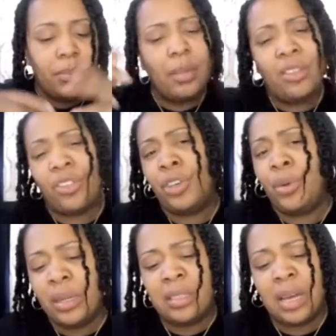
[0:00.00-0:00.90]

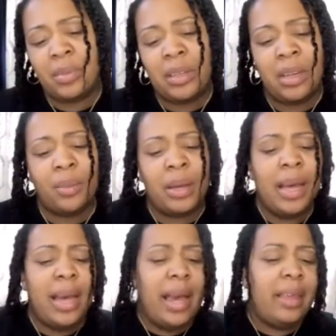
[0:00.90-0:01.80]
Security stepped to him.
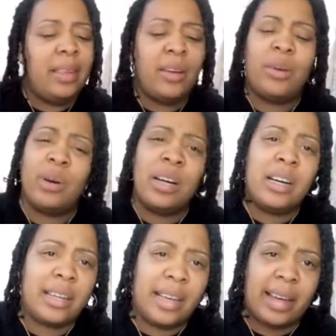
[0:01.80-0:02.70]
And then that old
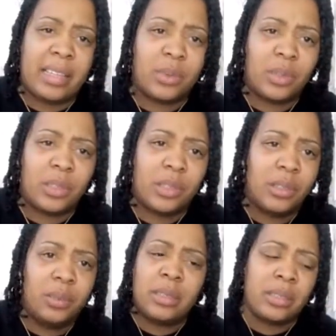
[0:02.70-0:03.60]
ugly ass one.
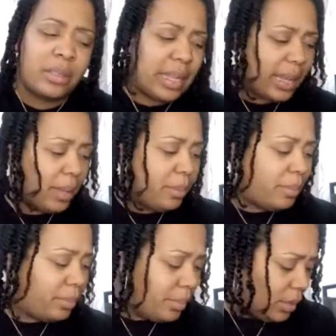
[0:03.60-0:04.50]
What's his name?
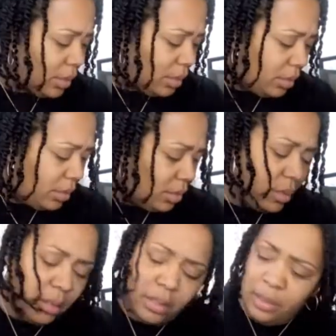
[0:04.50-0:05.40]

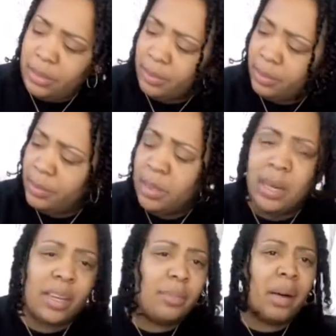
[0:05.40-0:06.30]
Um, the
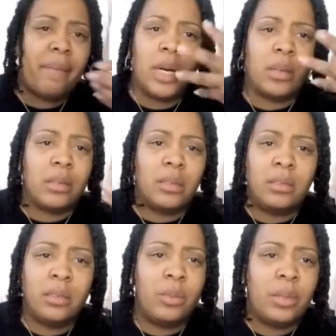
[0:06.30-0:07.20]
ugly motherfucker.
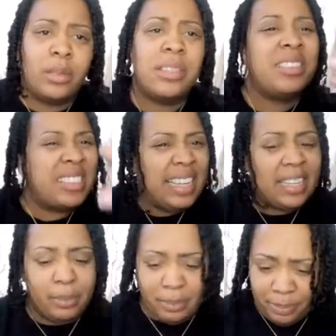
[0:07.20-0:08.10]
The one
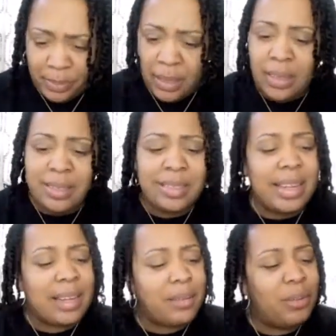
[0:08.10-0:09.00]
Slickum
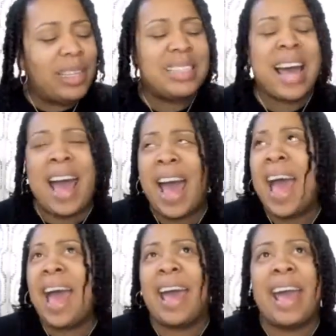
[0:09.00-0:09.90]
with his
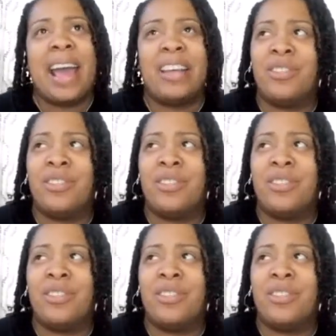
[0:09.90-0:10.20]
high ass.